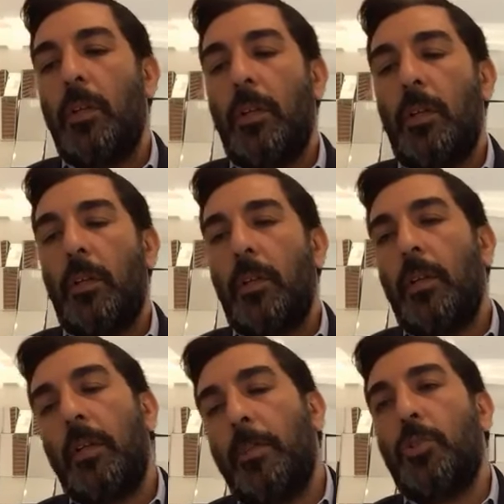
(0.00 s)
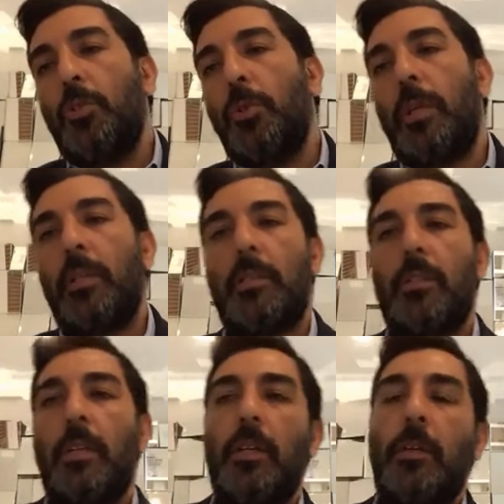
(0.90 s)
In the pasuk, it's
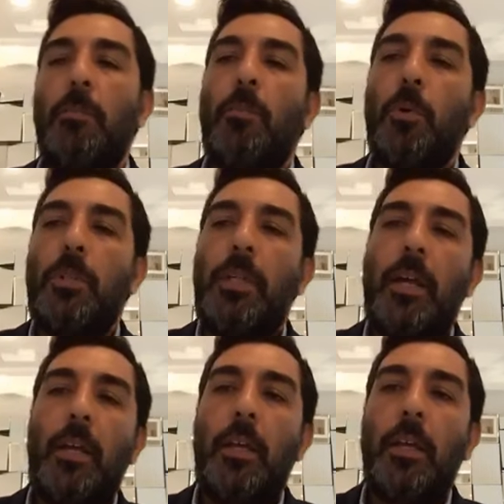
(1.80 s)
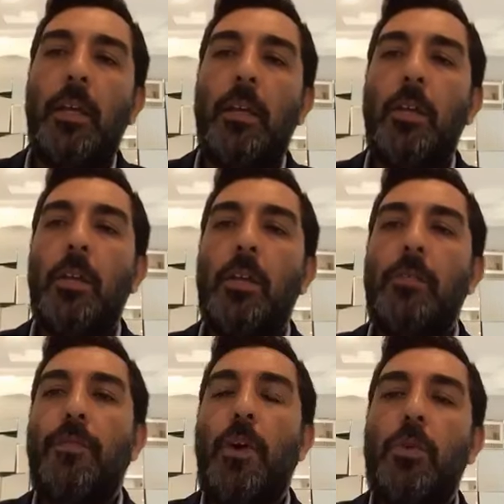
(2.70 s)
uh, modeh
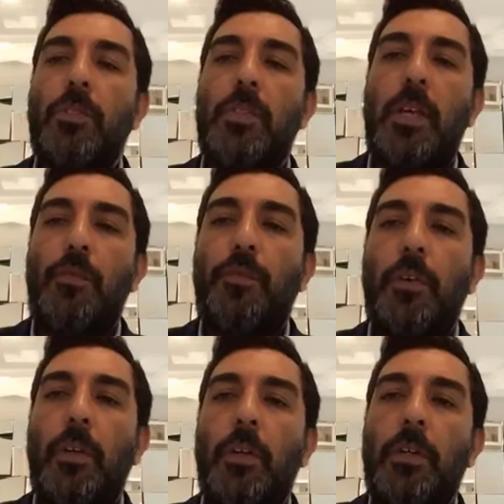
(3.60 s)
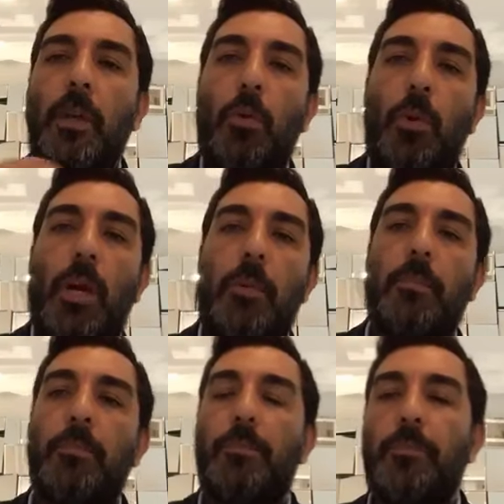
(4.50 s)
ve'ozev yerucham.
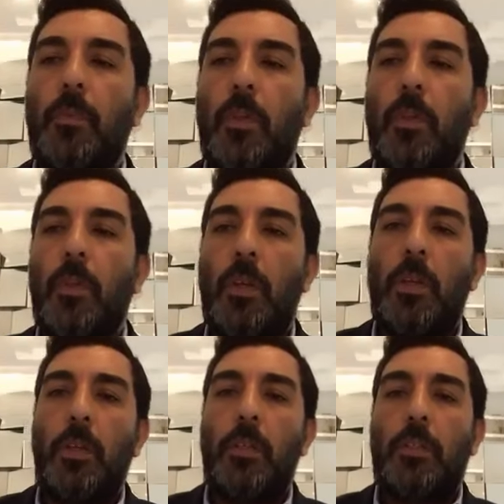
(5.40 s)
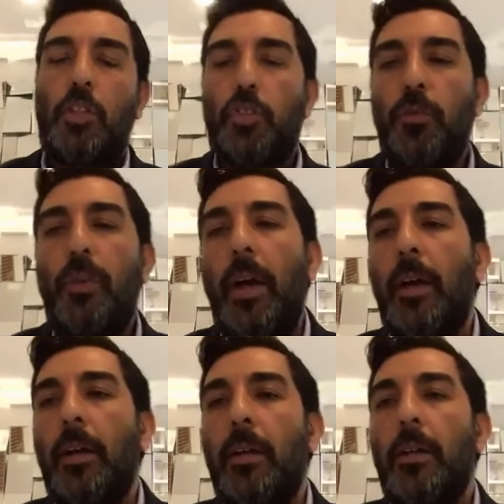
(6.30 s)

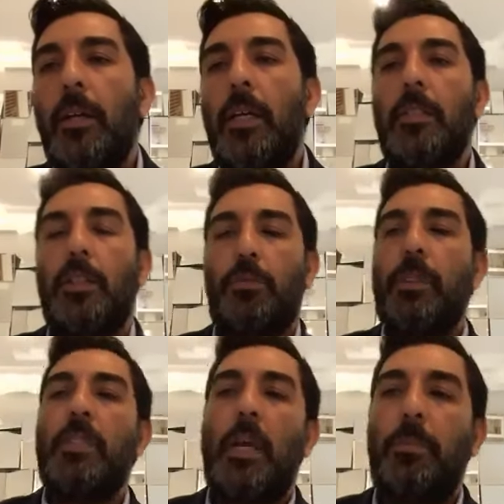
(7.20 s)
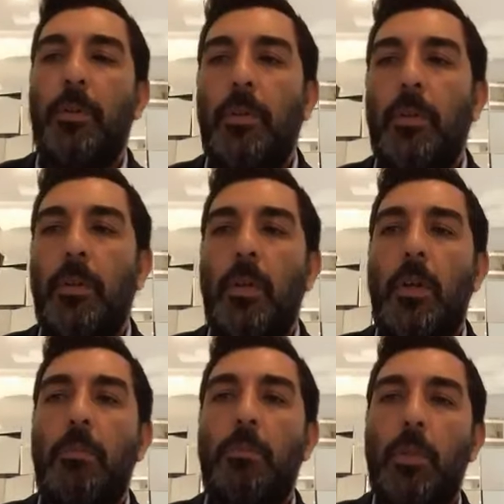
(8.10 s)
Teshuvah is a three stepper.
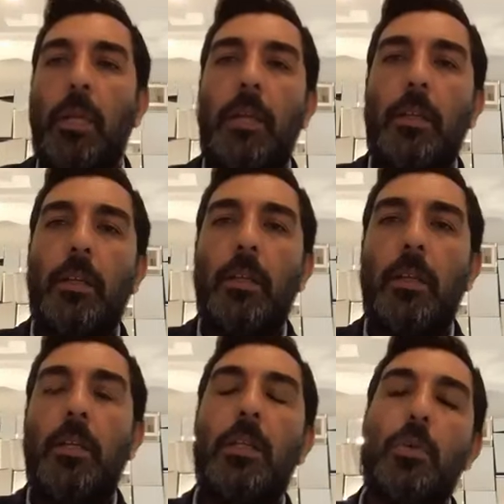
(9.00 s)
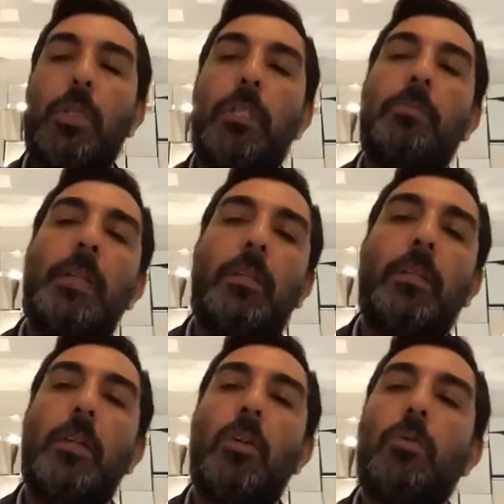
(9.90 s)
Modeh, you admit
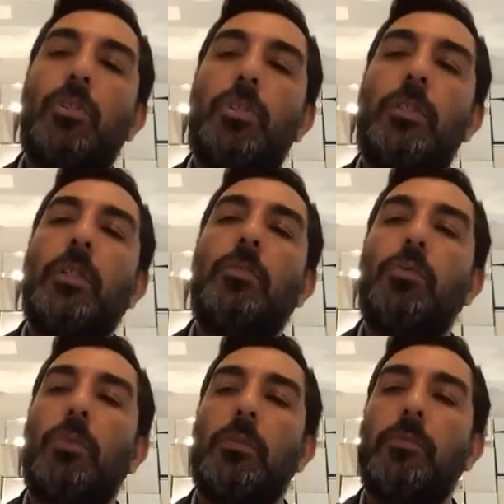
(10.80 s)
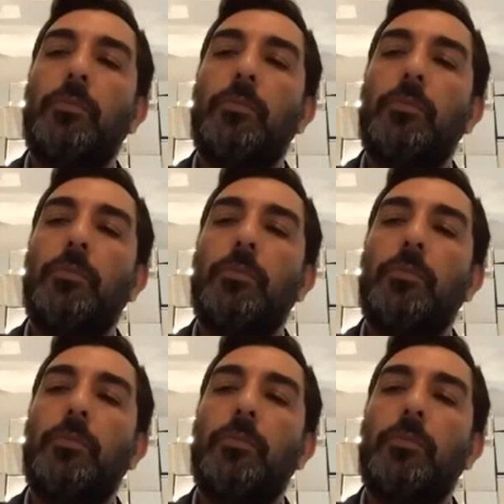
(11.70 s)
what you did wrong.